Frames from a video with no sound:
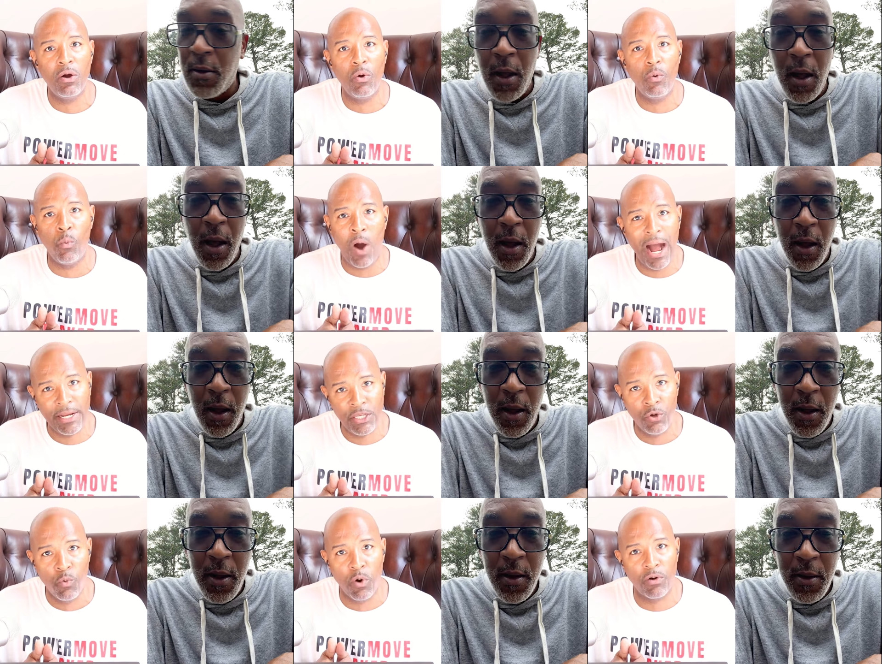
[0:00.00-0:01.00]
Speaker 1: why you
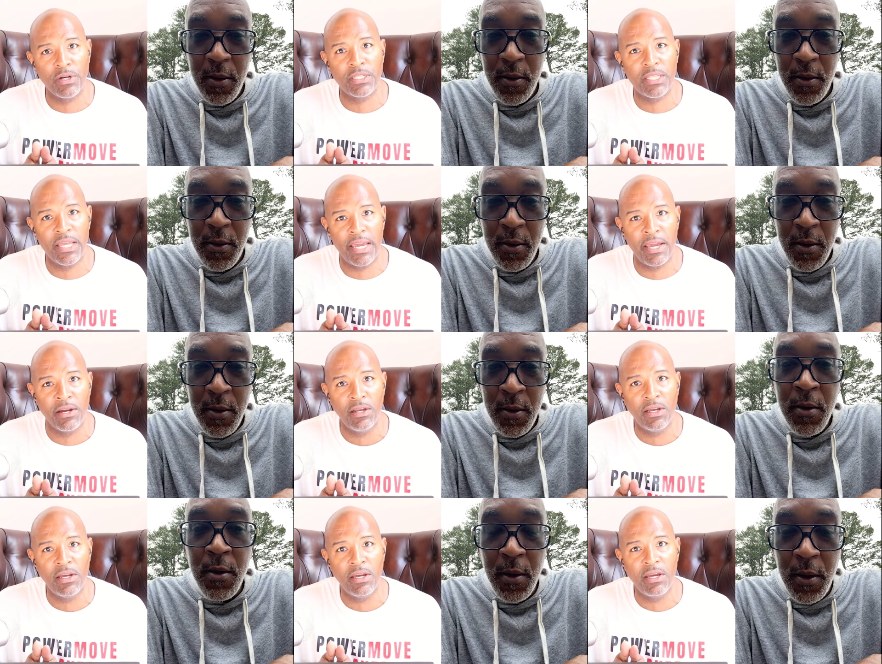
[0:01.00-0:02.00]
Speaker 2: weren't there
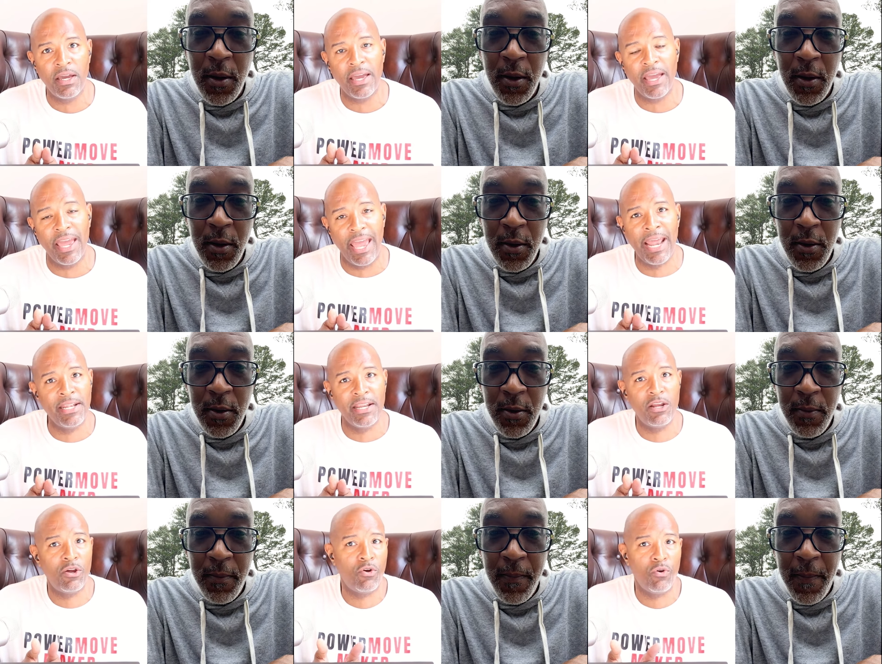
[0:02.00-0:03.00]
mm-hmm. and
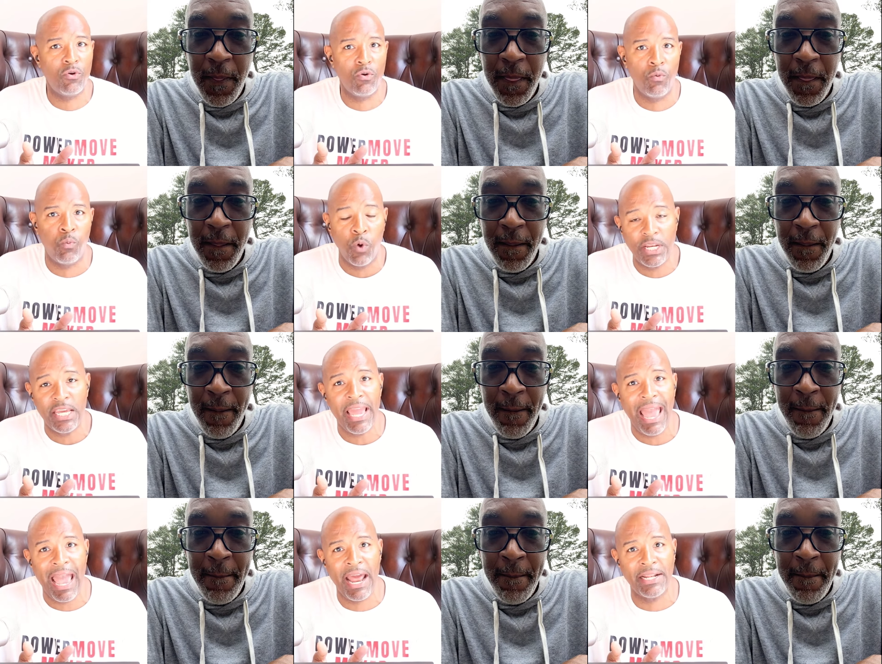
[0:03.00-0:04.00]
what he
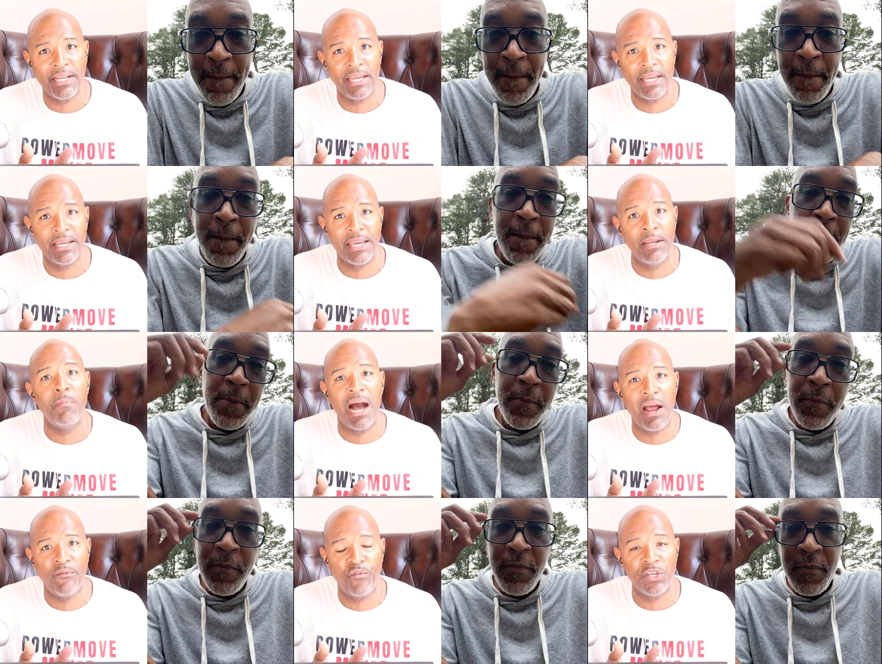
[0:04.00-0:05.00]
had in mind
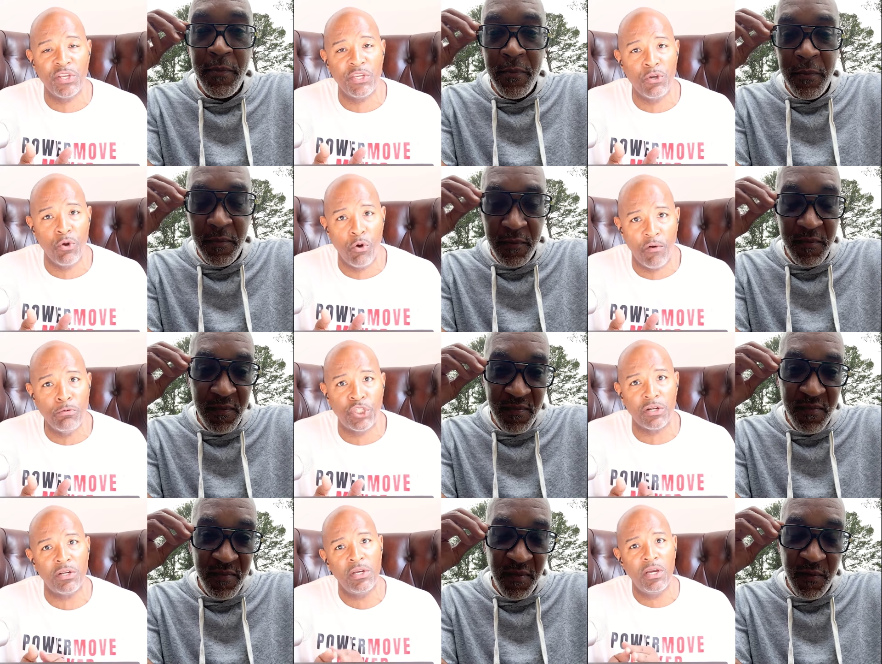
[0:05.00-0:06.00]
for your future.
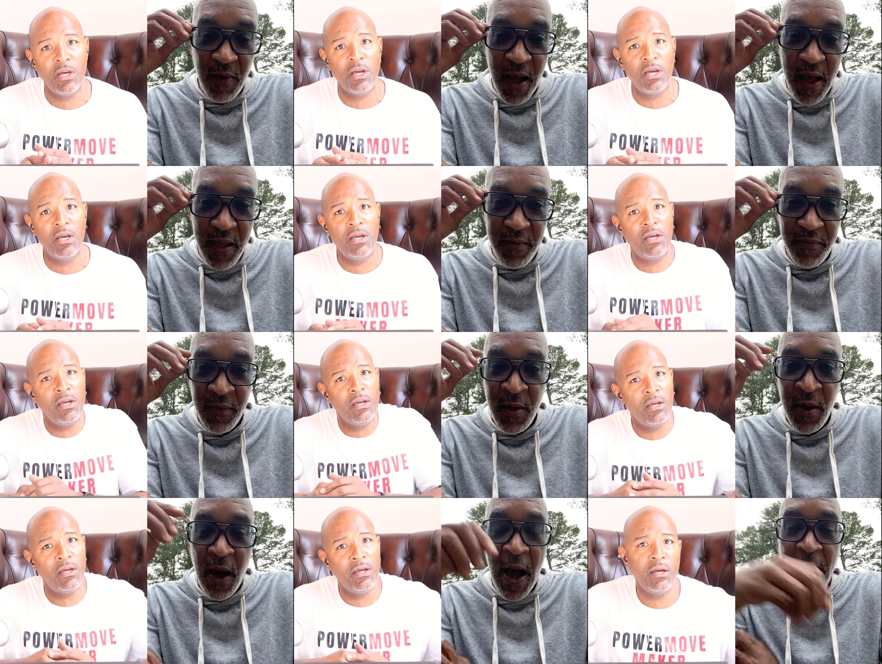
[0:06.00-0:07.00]
Right.
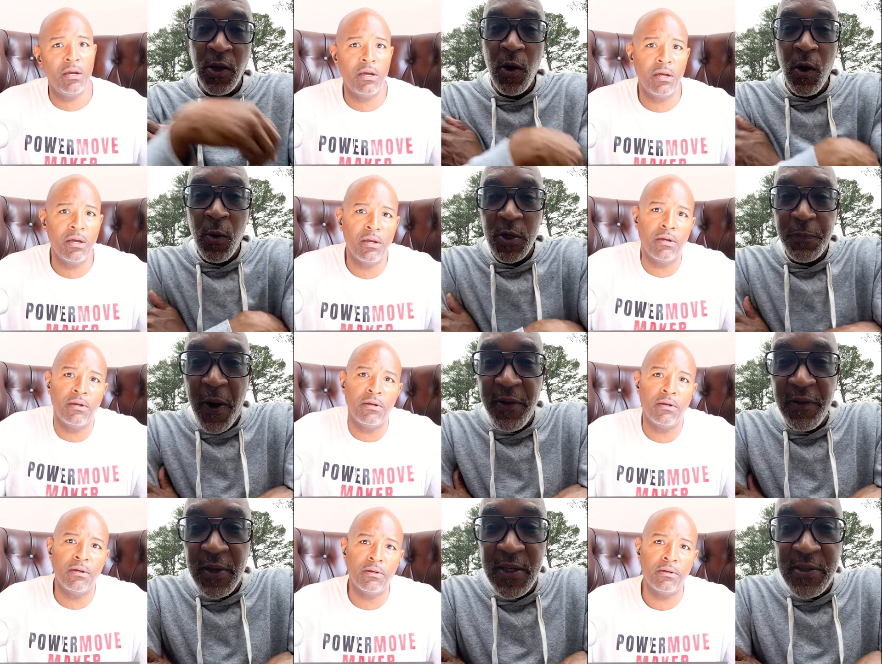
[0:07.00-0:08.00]
I knew it was
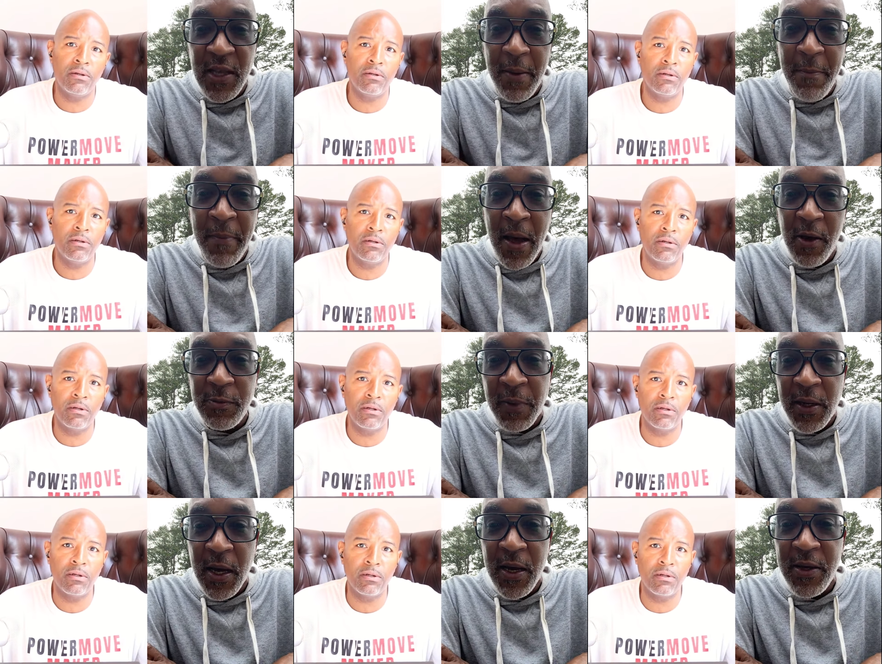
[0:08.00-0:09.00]
personally something else
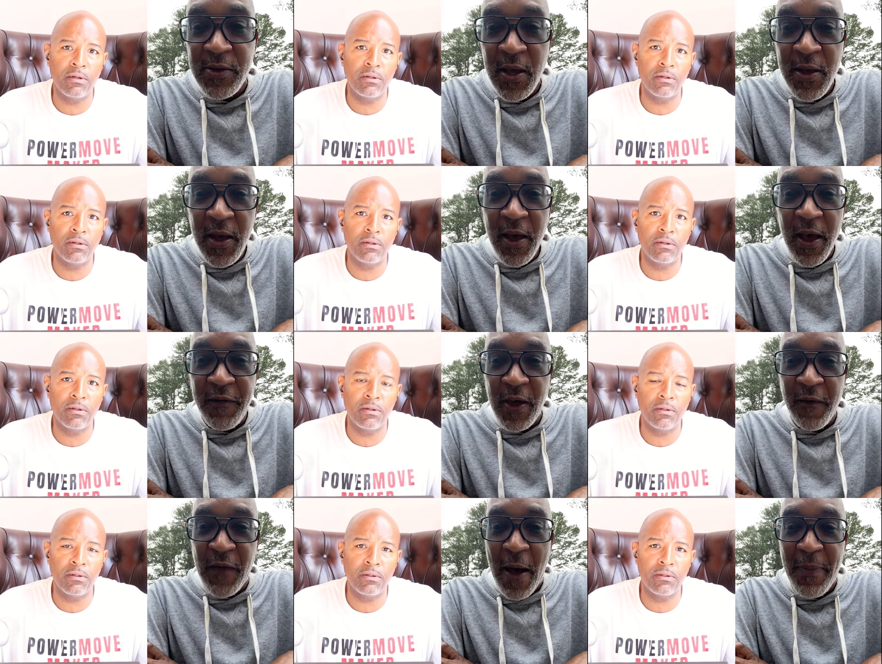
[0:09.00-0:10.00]
because if
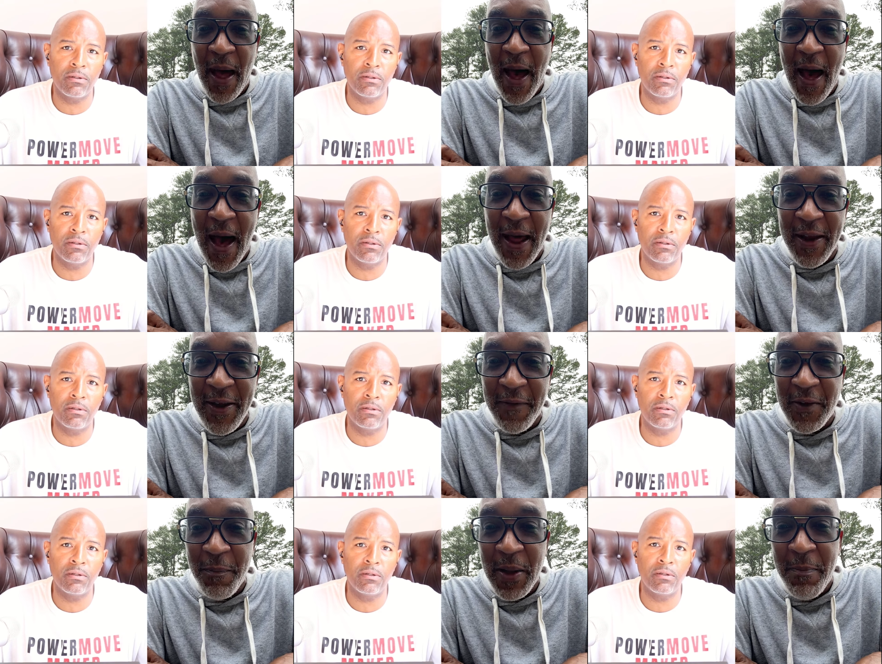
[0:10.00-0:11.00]
if I'm not hot
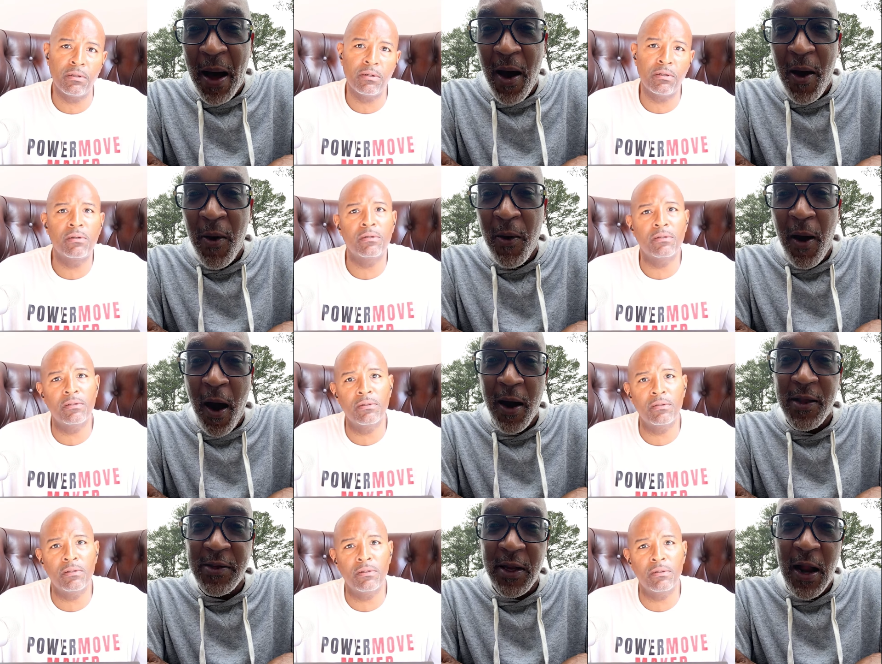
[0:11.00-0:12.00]
enough to be my own
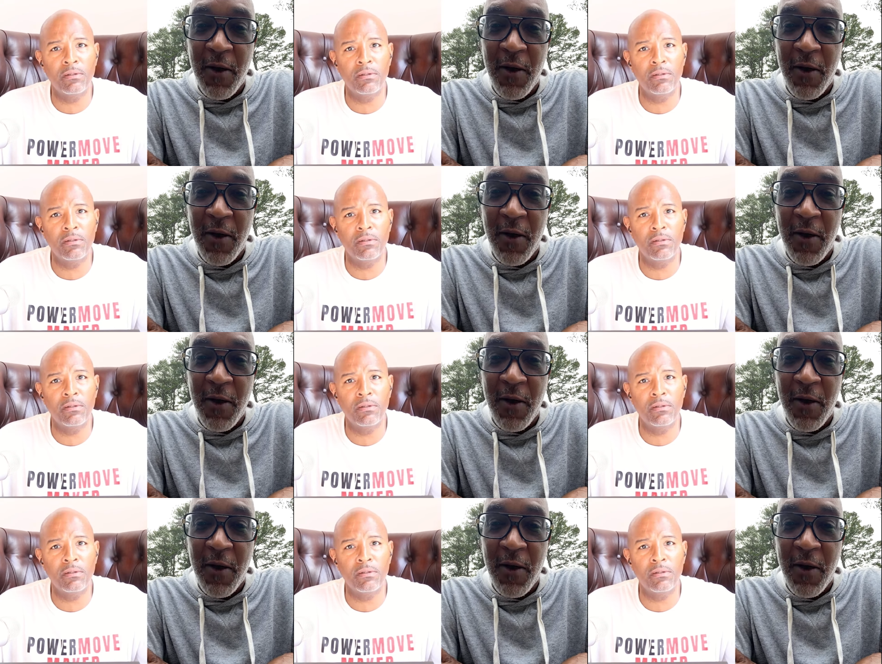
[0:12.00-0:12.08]
artist, then